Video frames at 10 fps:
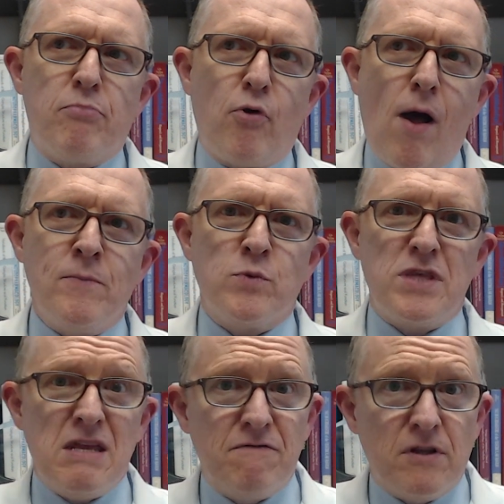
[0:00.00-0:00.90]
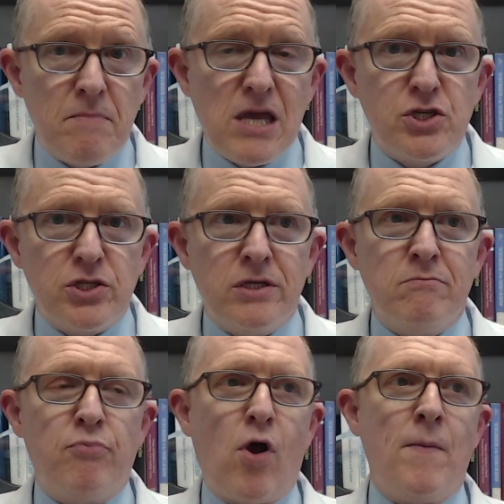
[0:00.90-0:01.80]
problems with
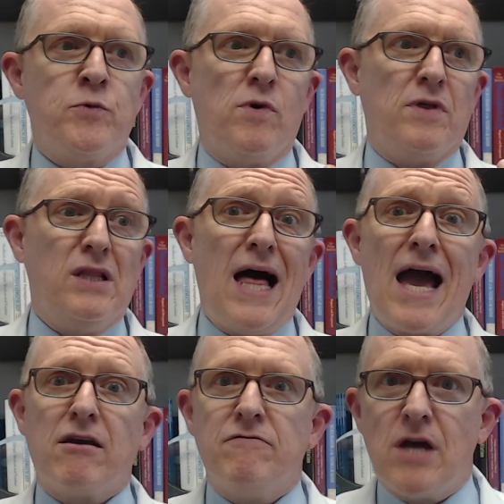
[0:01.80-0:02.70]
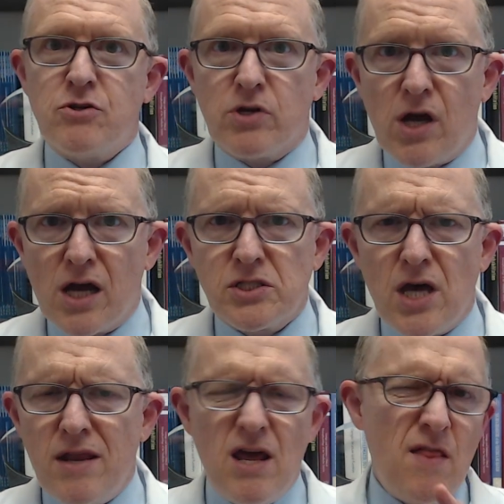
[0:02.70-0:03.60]
inflammation, problems with a lack of nitric
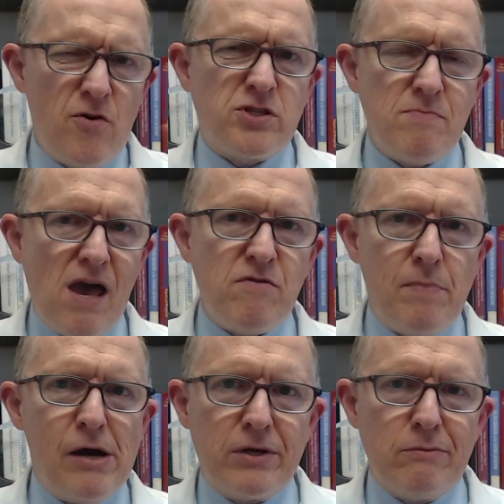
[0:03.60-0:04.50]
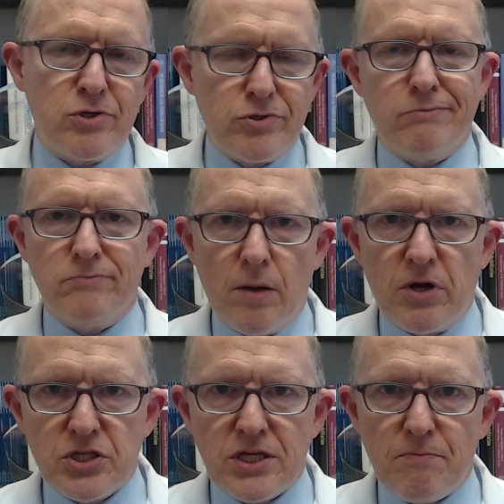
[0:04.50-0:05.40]
oxide. There's some heavy biochemistry, I'm
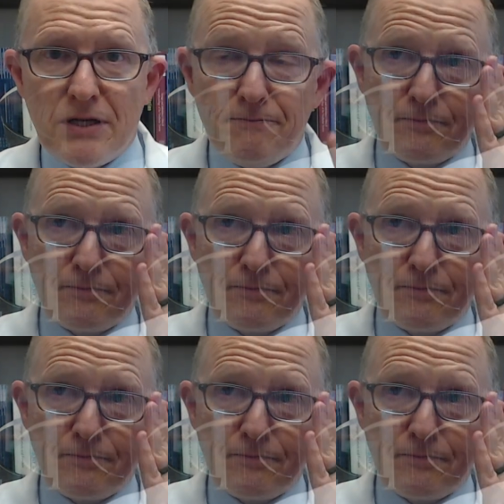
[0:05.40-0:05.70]
going to skip it.